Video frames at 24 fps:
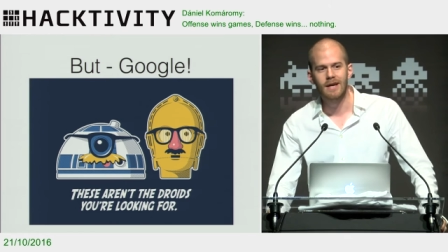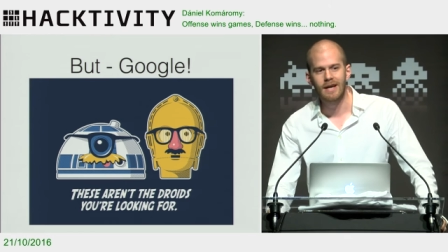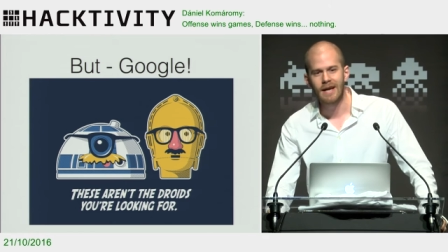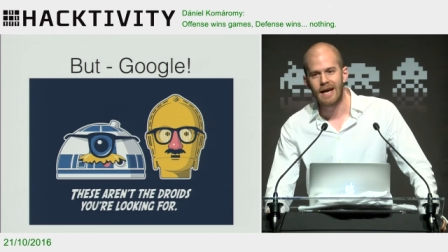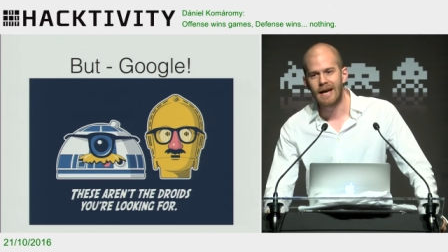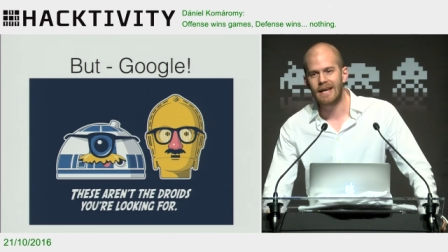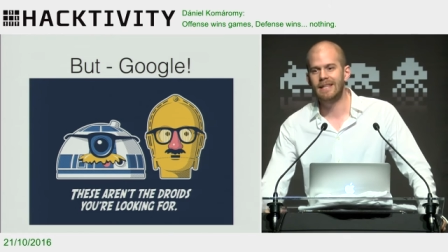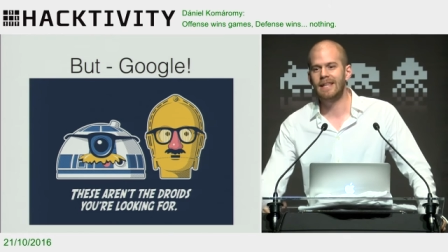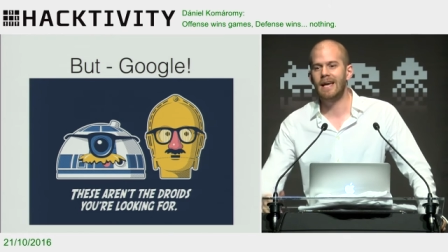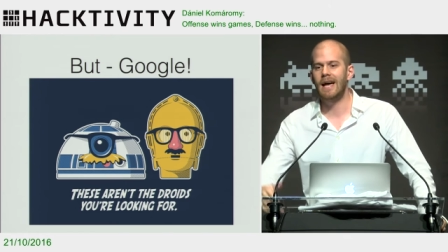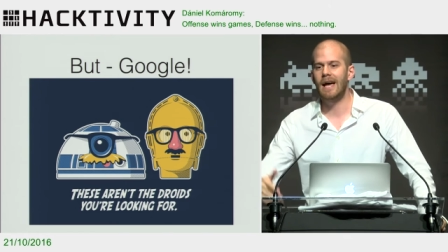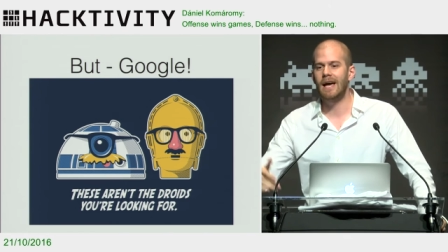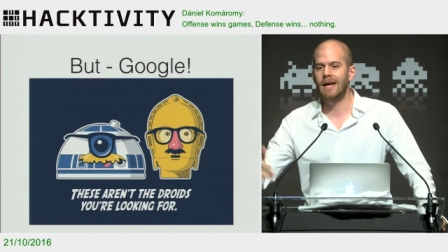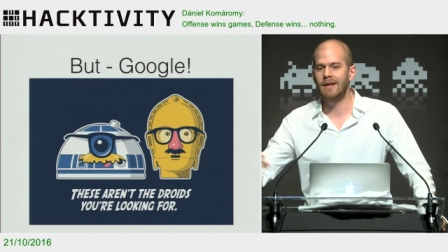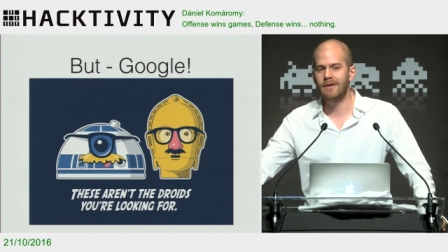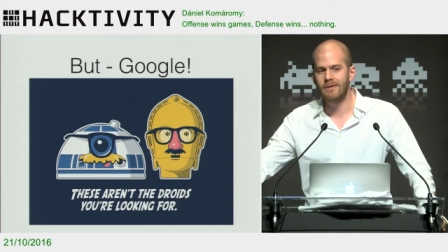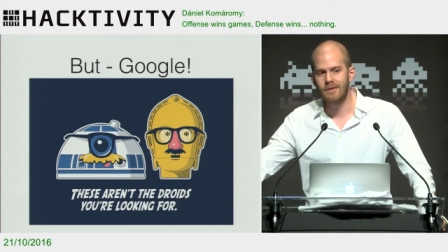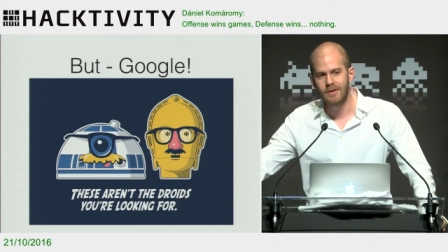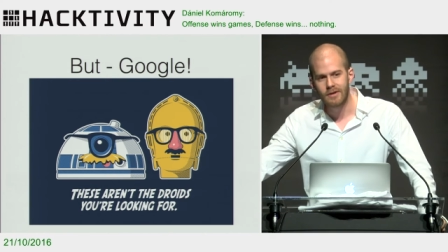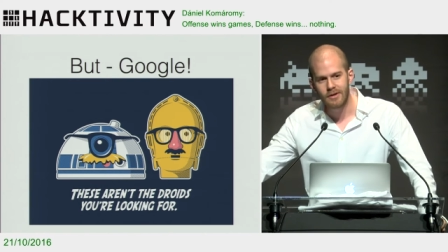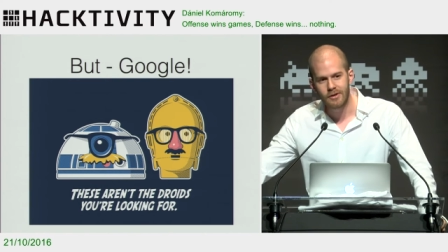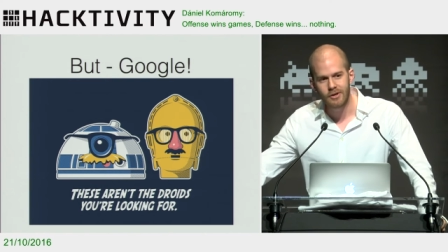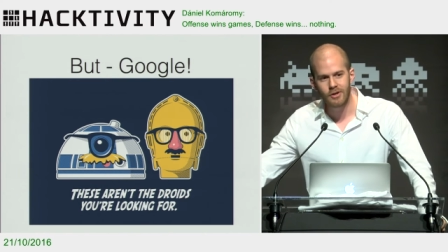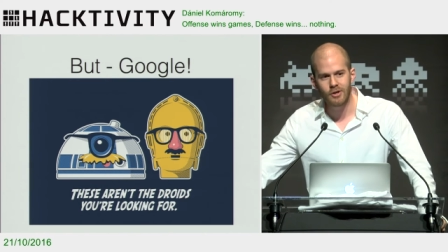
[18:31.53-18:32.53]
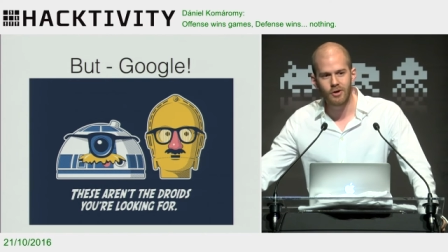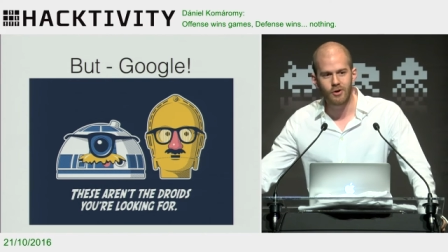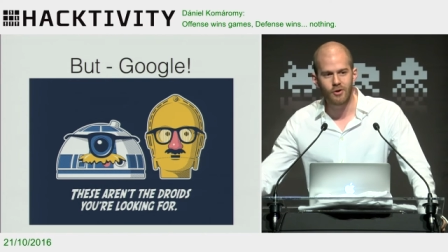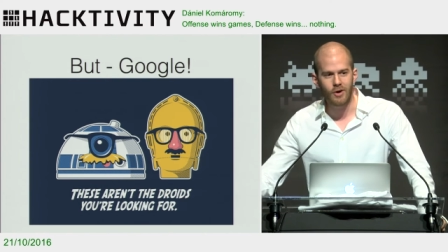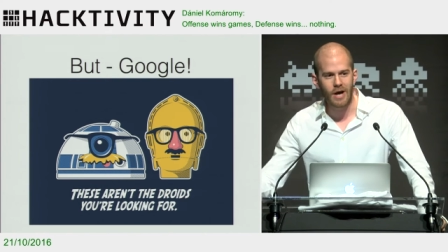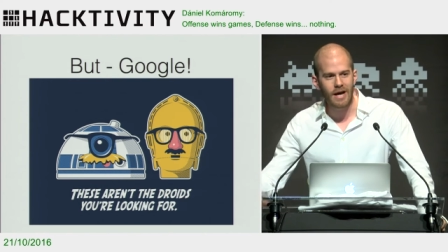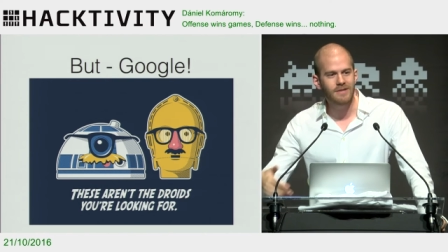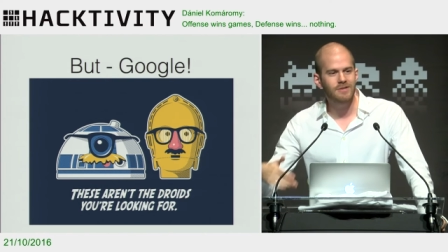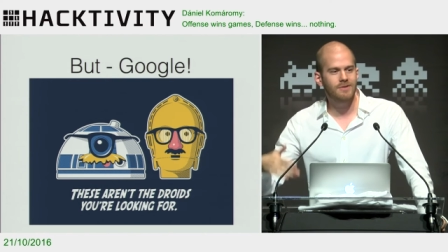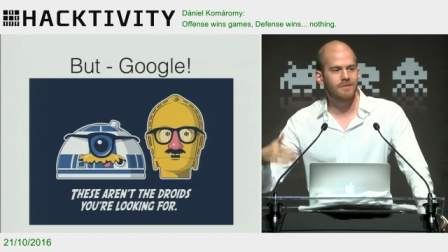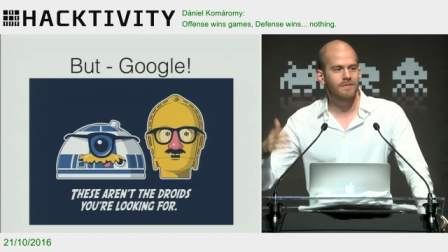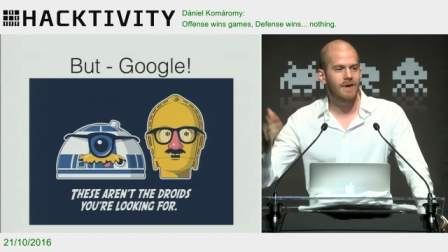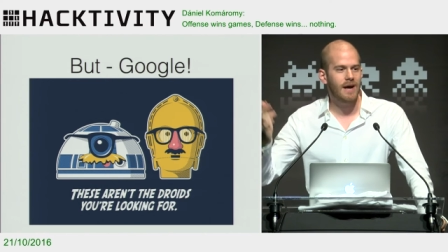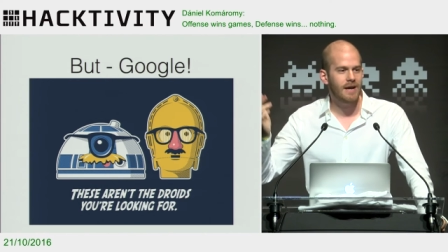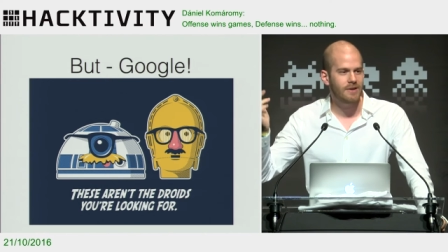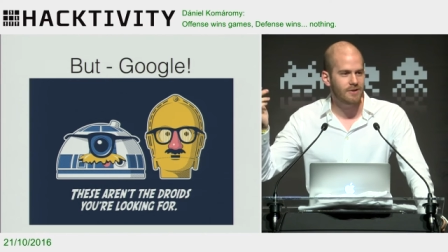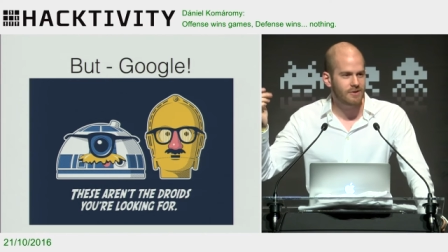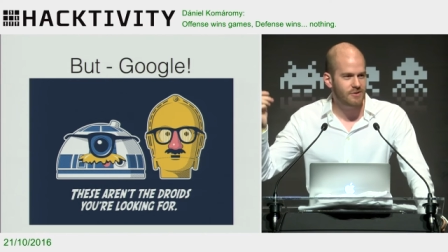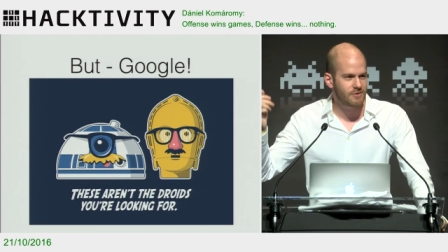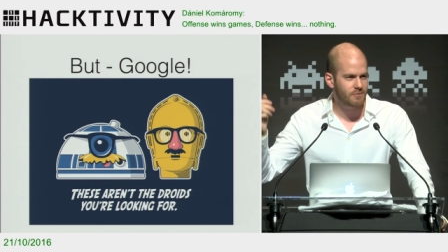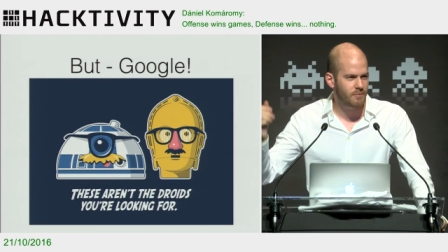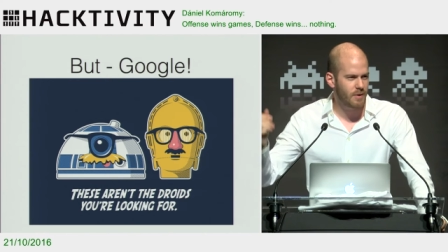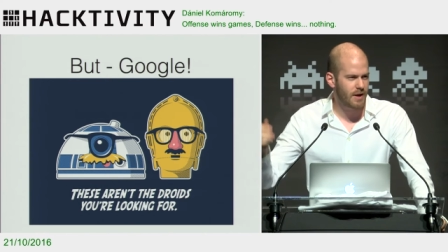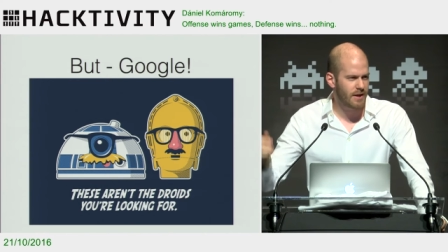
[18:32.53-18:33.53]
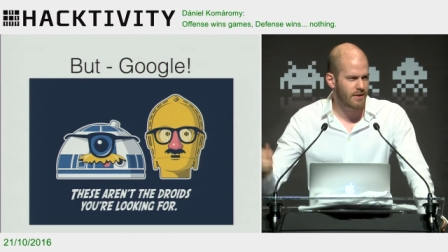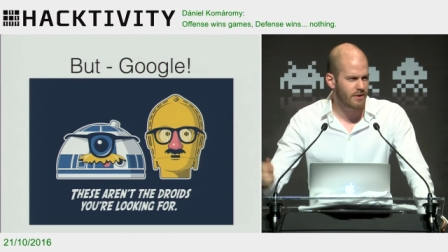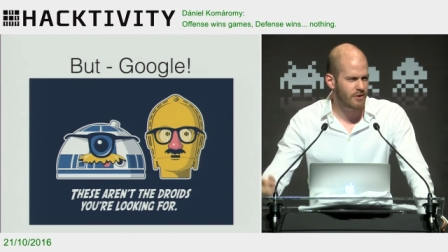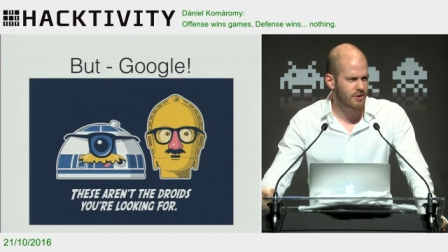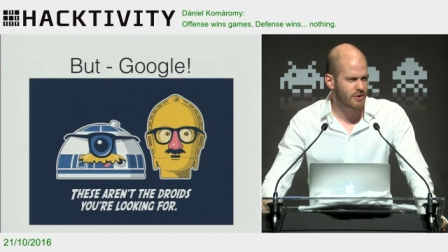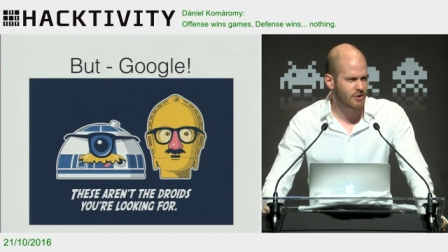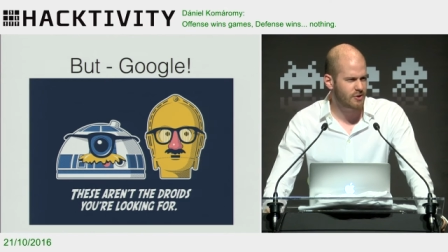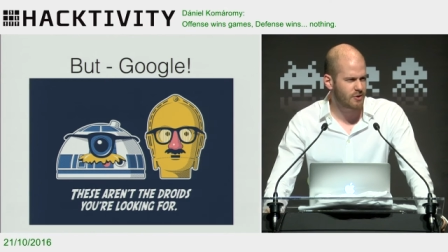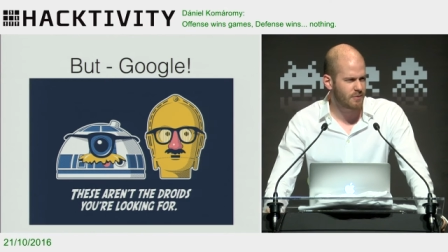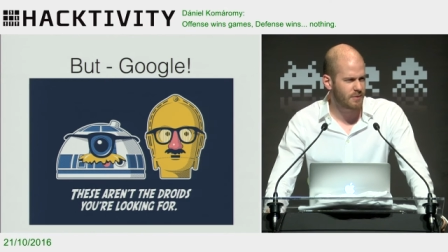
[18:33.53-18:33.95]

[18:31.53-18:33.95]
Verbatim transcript: And then, antivirus vendors